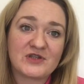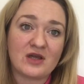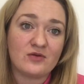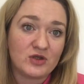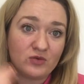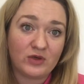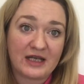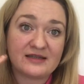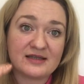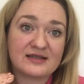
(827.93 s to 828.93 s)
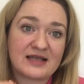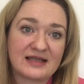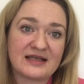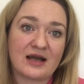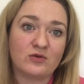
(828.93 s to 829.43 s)
So you will need to
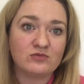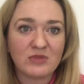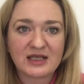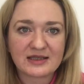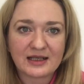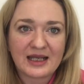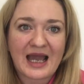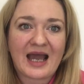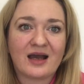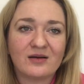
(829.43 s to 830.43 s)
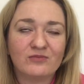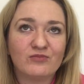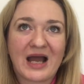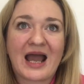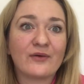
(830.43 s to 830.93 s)
set out exactly
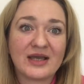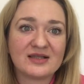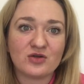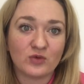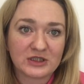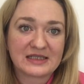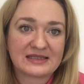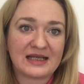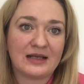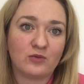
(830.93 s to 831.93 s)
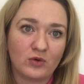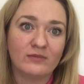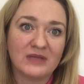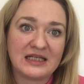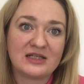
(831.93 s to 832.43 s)
how it is you want to sell it, what
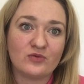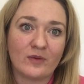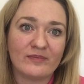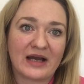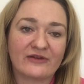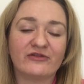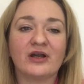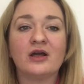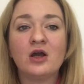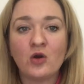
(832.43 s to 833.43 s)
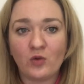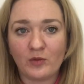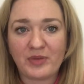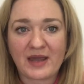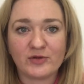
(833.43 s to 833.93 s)
money you want back for it,
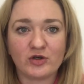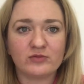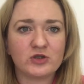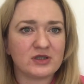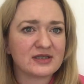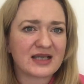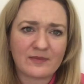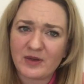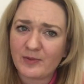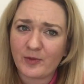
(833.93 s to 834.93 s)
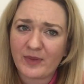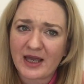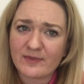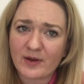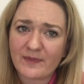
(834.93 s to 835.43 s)
what payment options. Can people
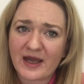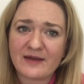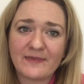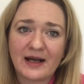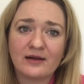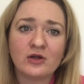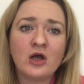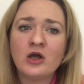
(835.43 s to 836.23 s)
pay by PayPal?